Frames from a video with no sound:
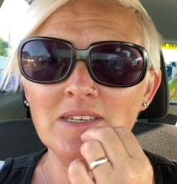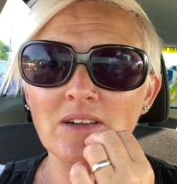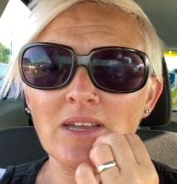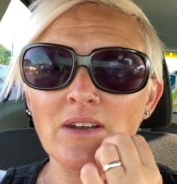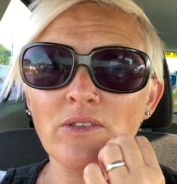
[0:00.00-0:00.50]

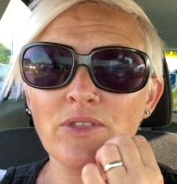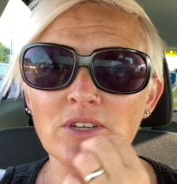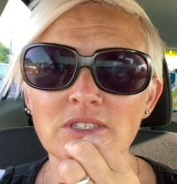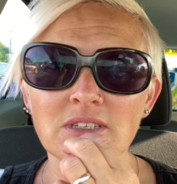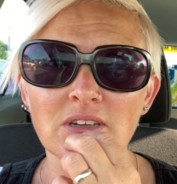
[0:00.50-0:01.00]
night and a
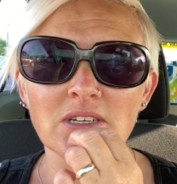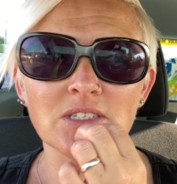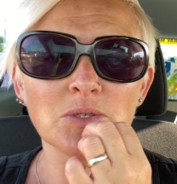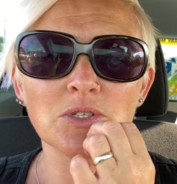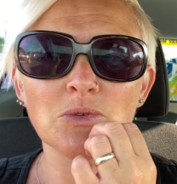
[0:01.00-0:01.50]
Thursday night.
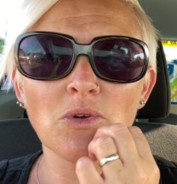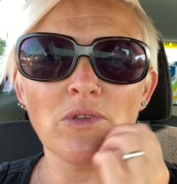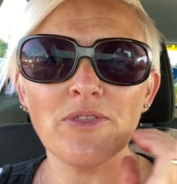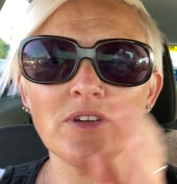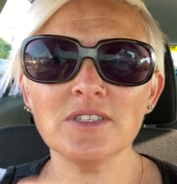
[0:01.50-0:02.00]
So I do it on a
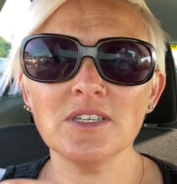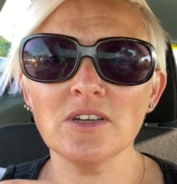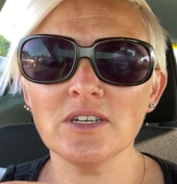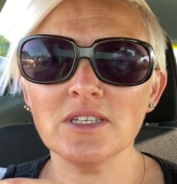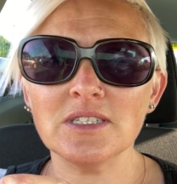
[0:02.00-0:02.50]
Thursday
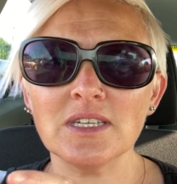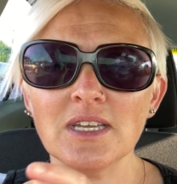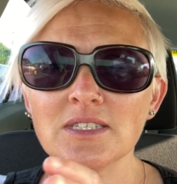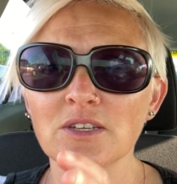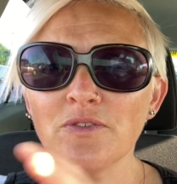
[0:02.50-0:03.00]
night to
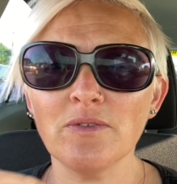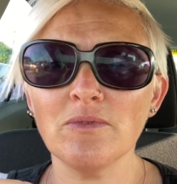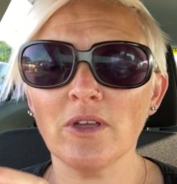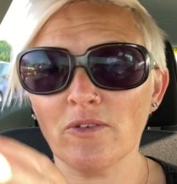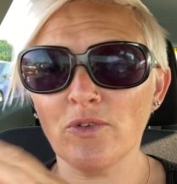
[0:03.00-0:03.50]
get stuff in
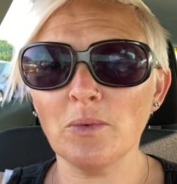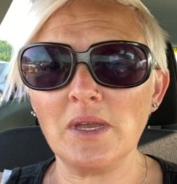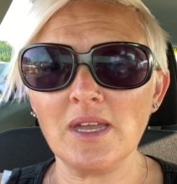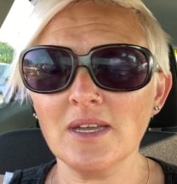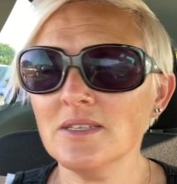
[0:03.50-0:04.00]
like for the
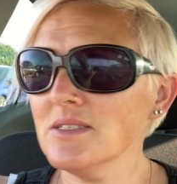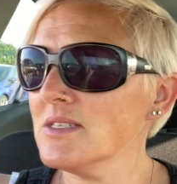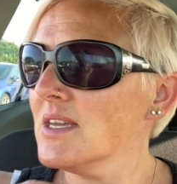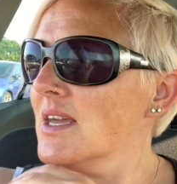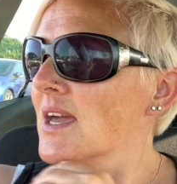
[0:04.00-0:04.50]
weekend,
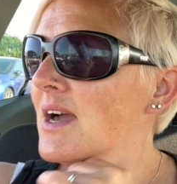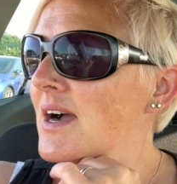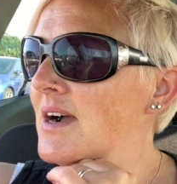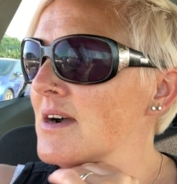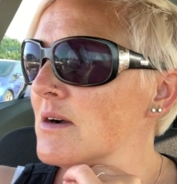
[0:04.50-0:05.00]

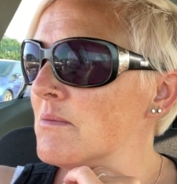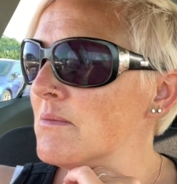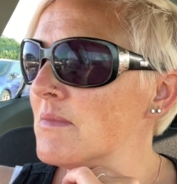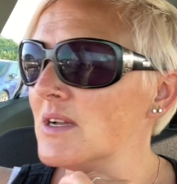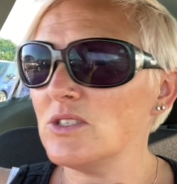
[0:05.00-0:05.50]

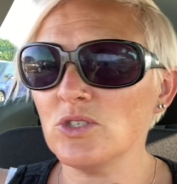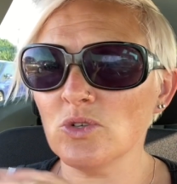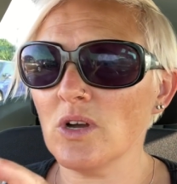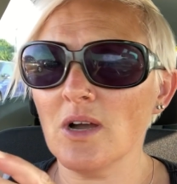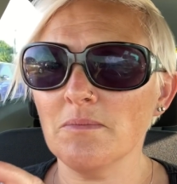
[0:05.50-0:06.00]
and to
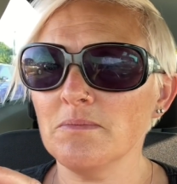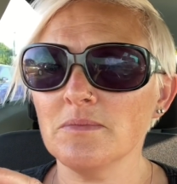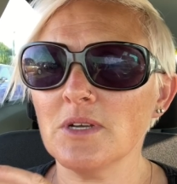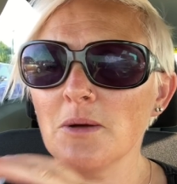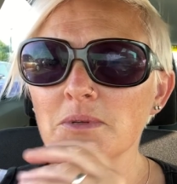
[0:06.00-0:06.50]
stock up
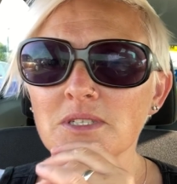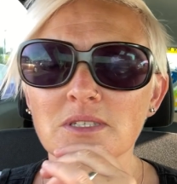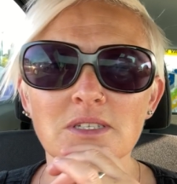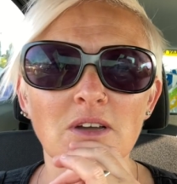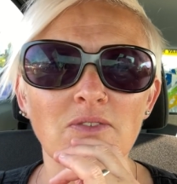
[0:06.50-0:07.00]
cupboards
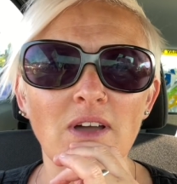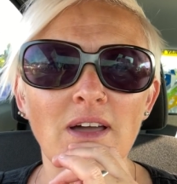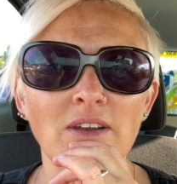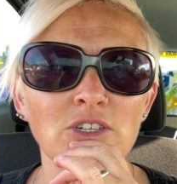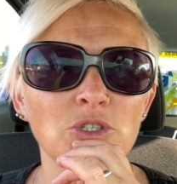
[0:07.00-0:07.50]
and stuff.
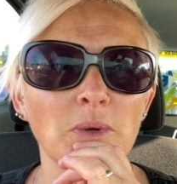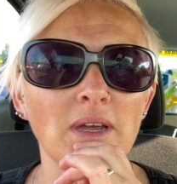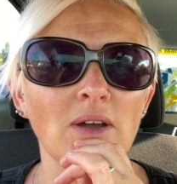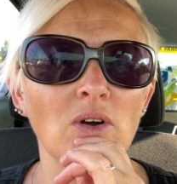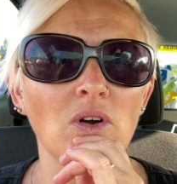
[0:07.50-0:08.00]
And I do
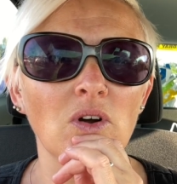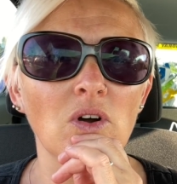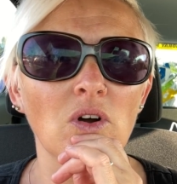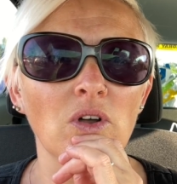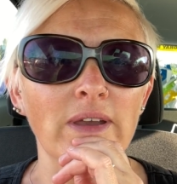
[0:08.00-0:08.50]
it
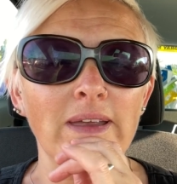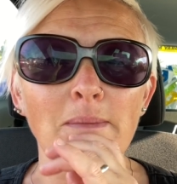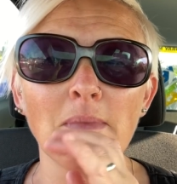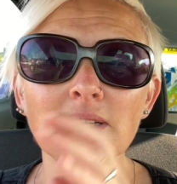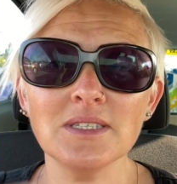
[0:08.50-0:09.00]
on a
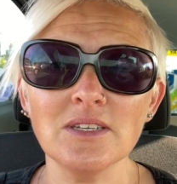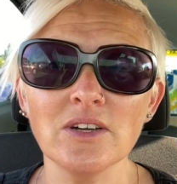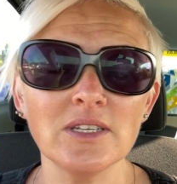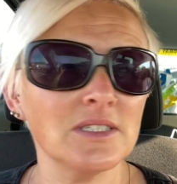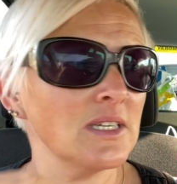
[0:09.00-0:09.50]
Monday
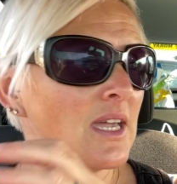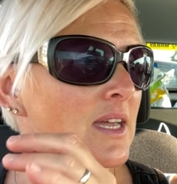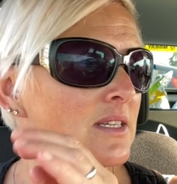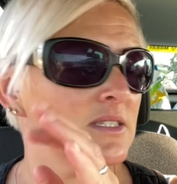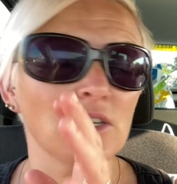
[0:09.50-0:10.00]
night to
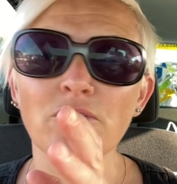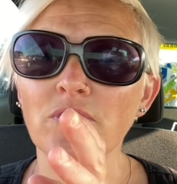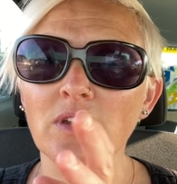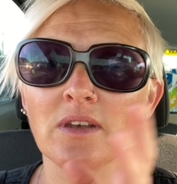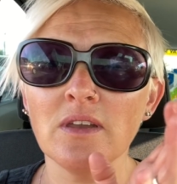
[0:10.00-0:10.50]
get stuff
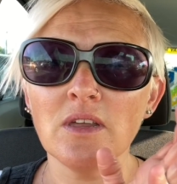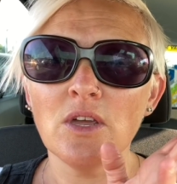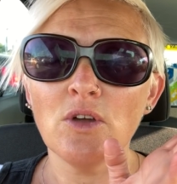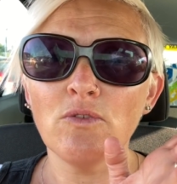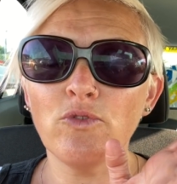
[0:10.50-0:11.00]
in
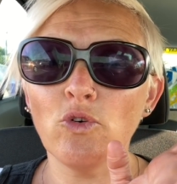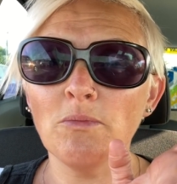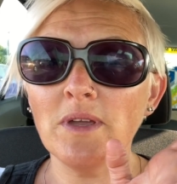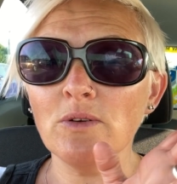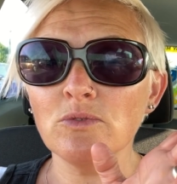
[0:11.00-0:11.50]
for
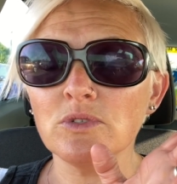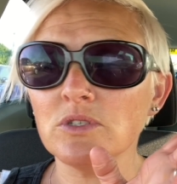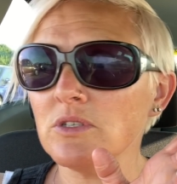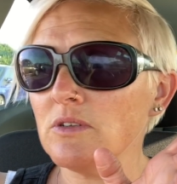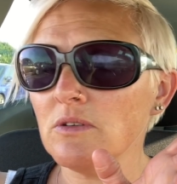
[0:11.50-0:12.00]

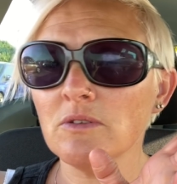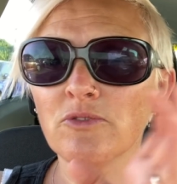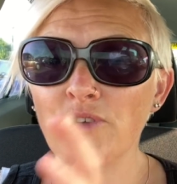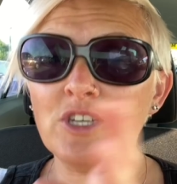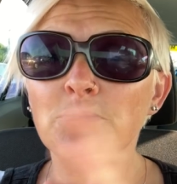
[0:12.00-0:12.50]
meals,
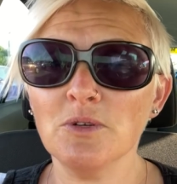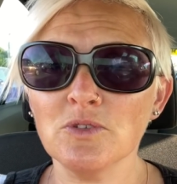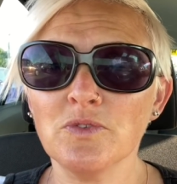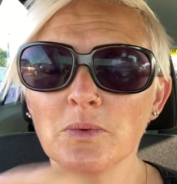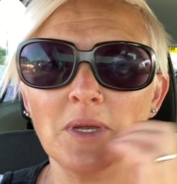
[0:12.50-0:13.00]
fresh meals
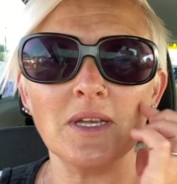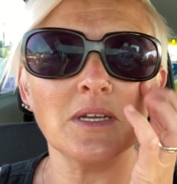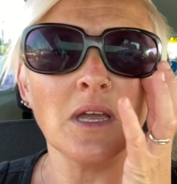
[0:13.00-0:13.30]
for the week.